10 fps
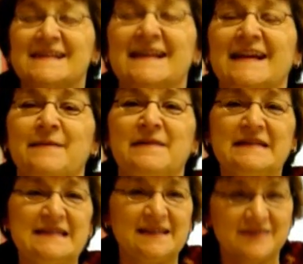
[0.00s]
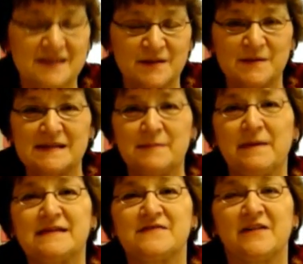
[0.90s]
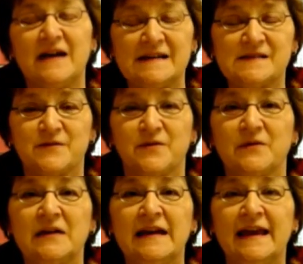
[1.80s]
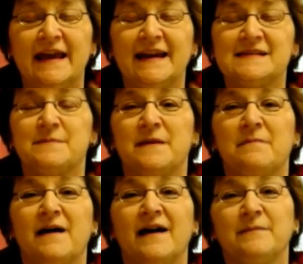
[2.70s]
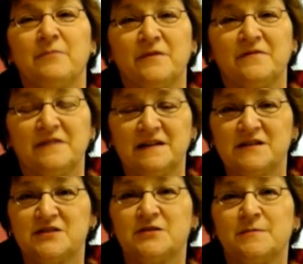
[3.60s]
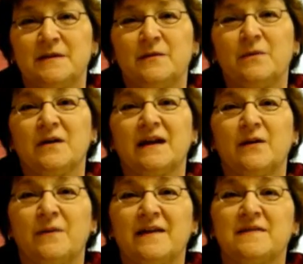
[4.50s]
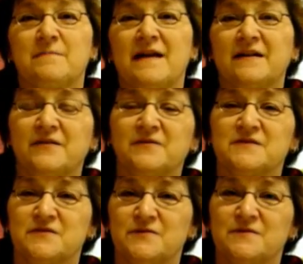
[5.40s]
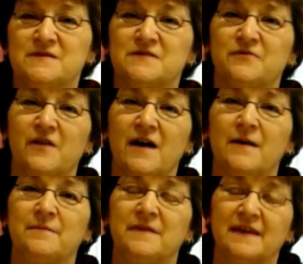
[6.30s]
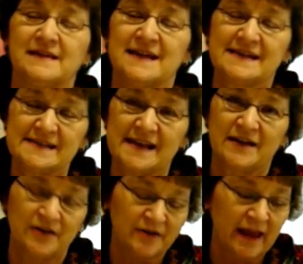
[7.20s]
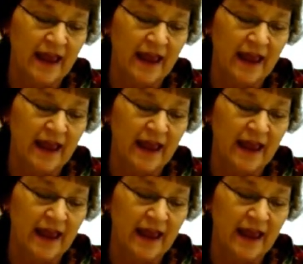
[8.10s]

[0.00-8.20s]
and I'm the Dean of Students at Vespa High School. It has been my privilege to be working with medical students from the Tech Center